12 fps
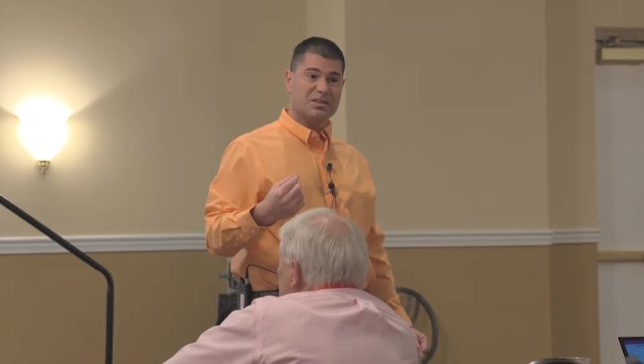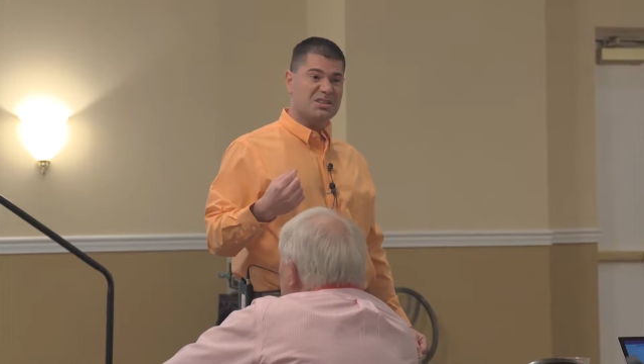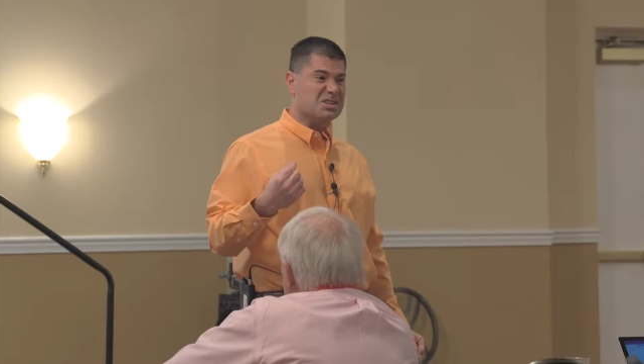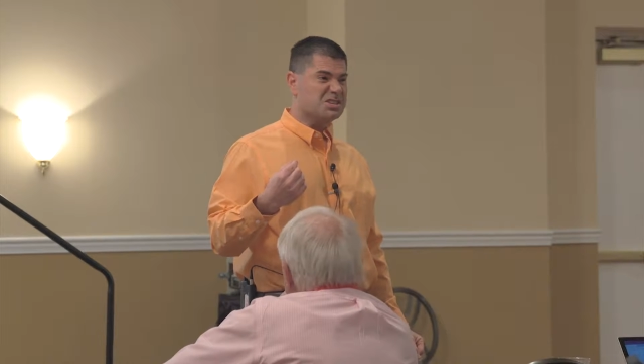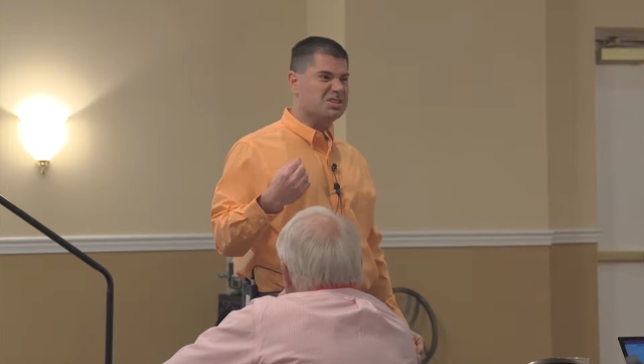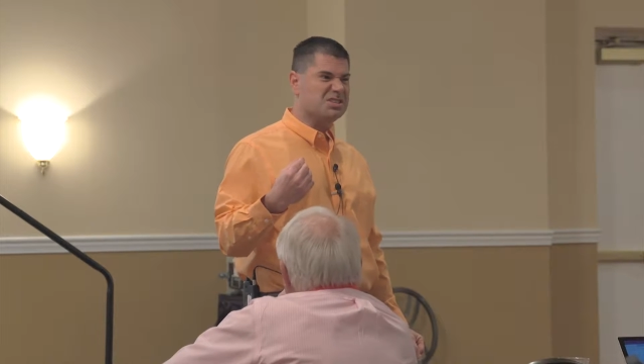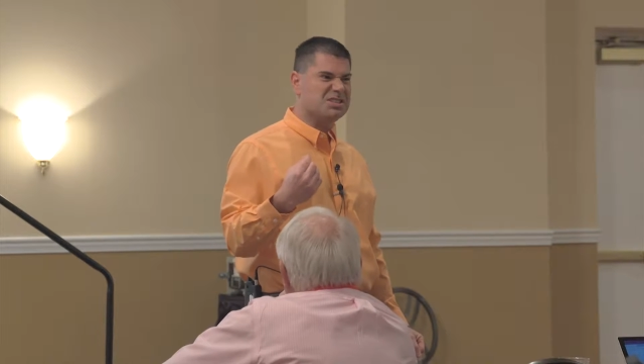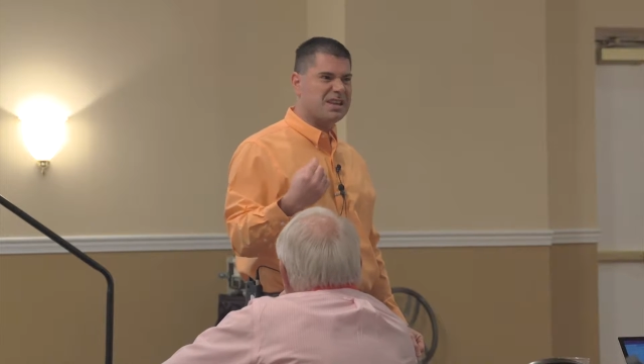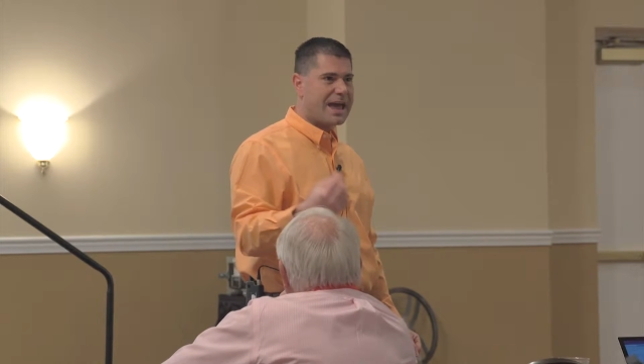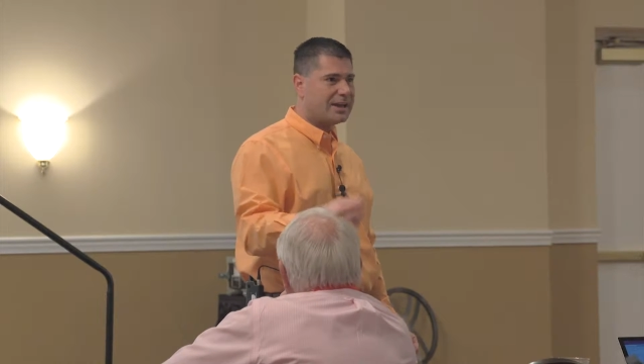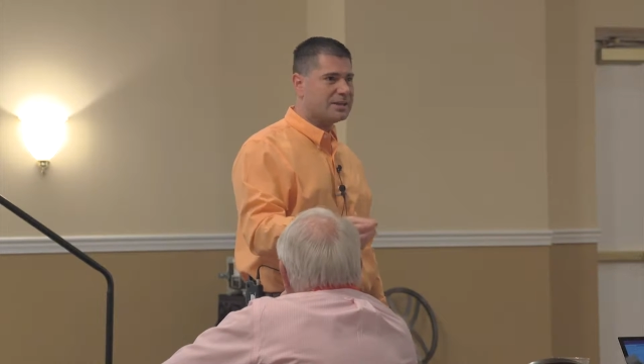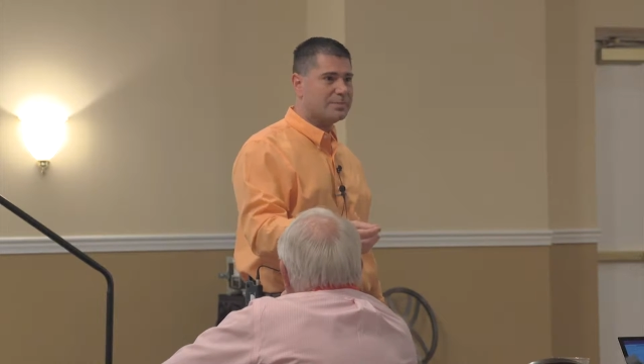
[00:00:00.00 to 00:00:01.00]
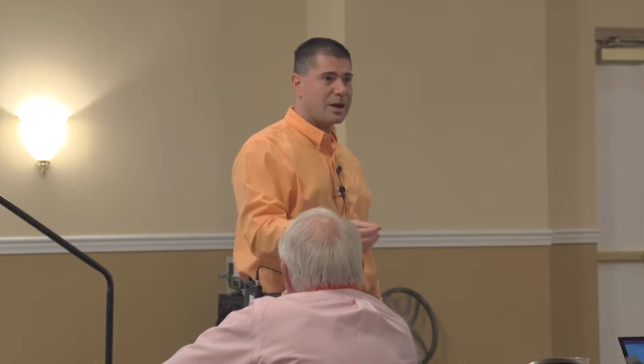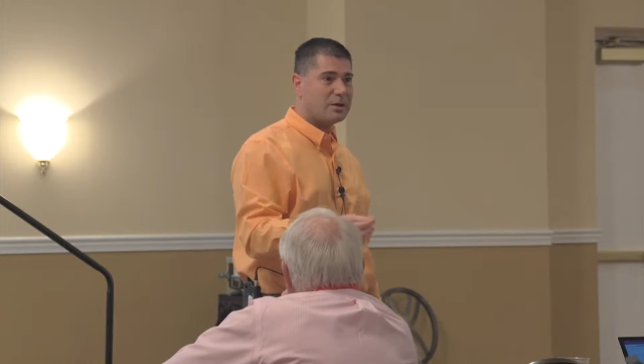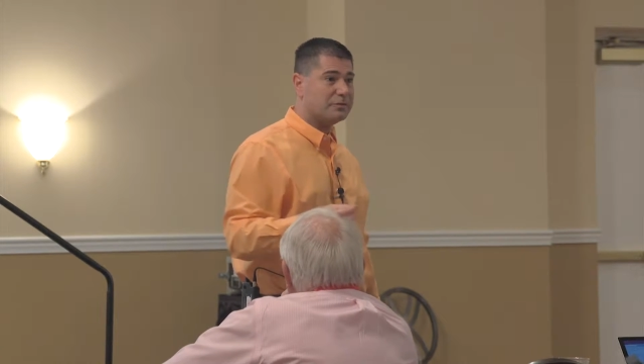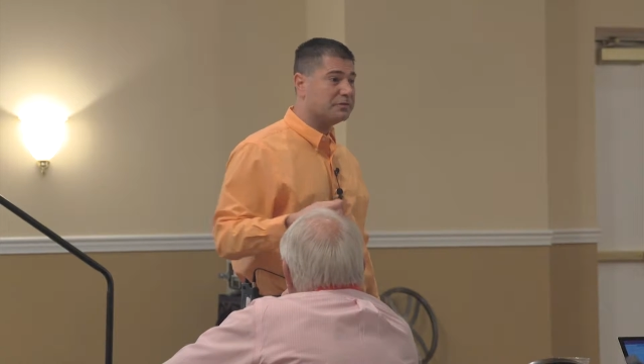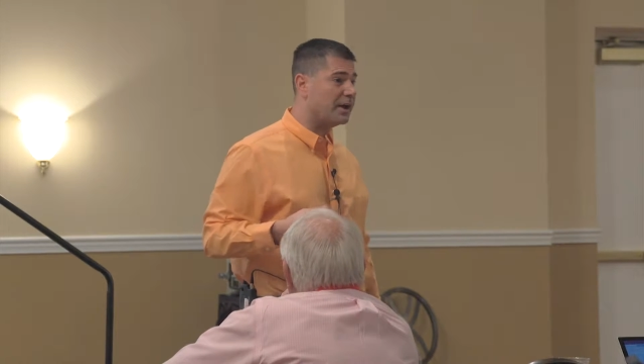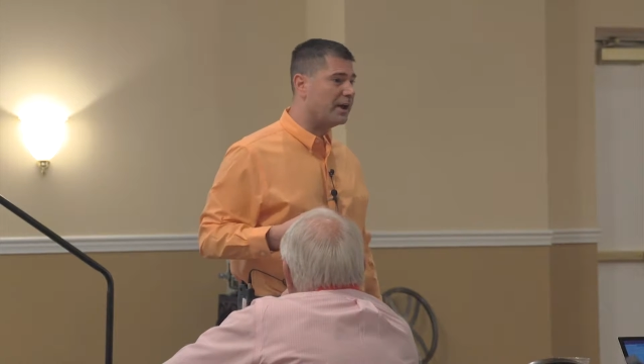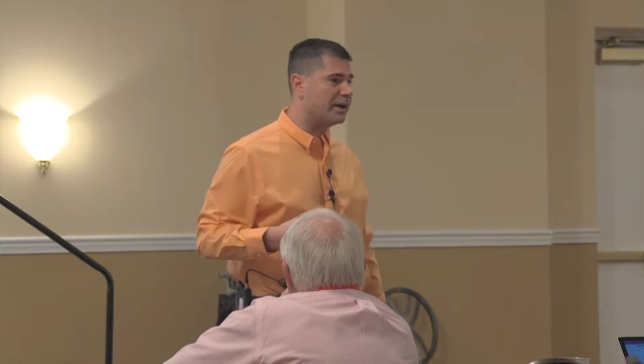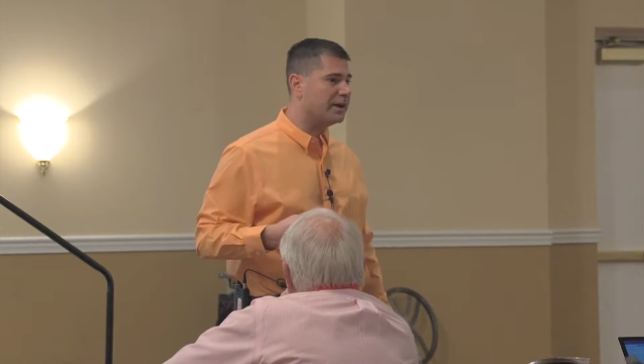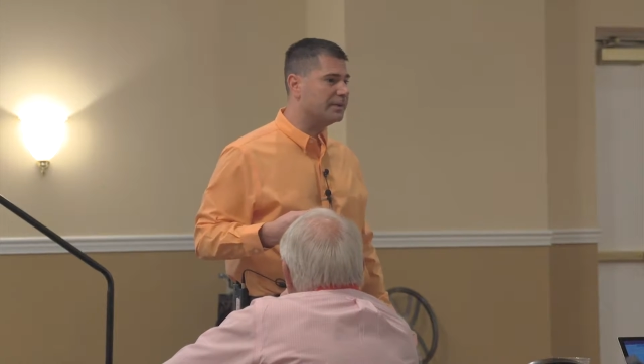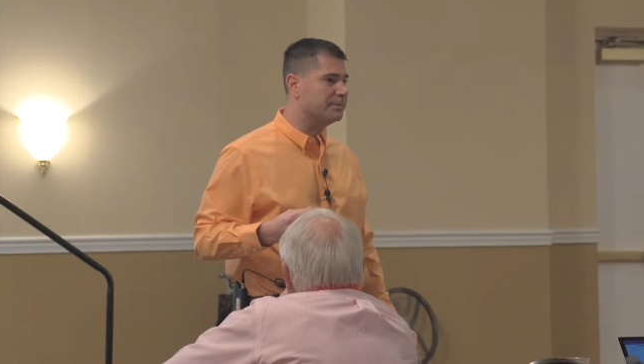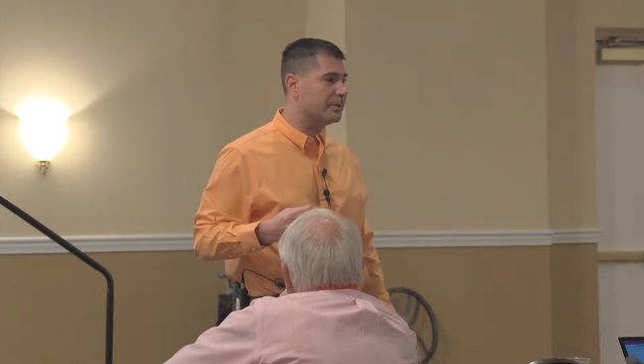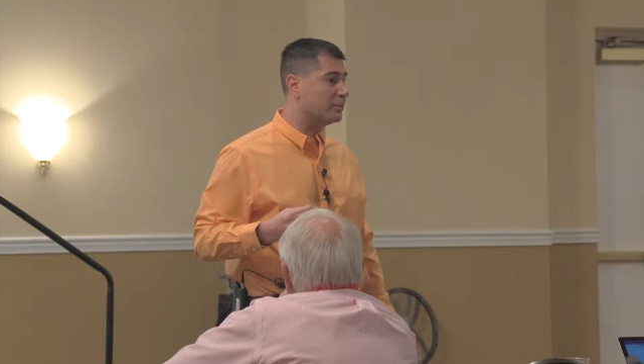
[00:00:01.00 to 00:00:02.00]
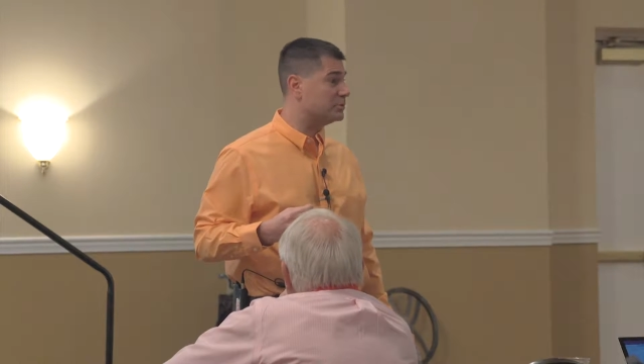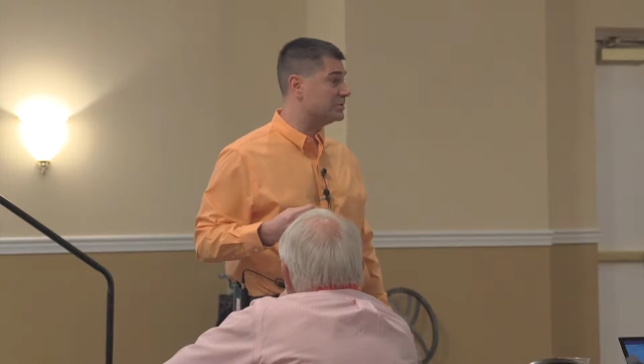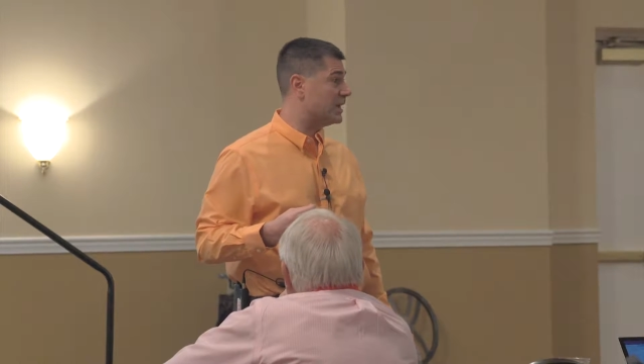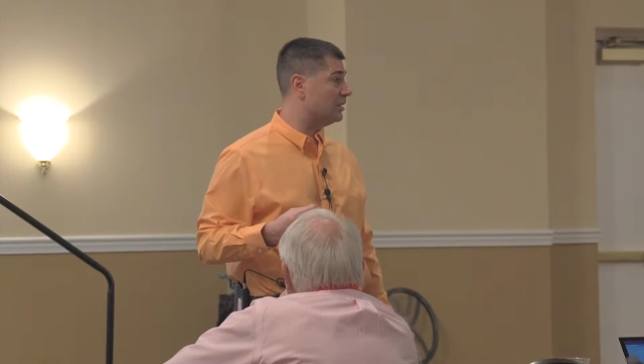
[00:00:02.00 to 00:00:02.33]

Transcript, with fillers: the exact amount of time that was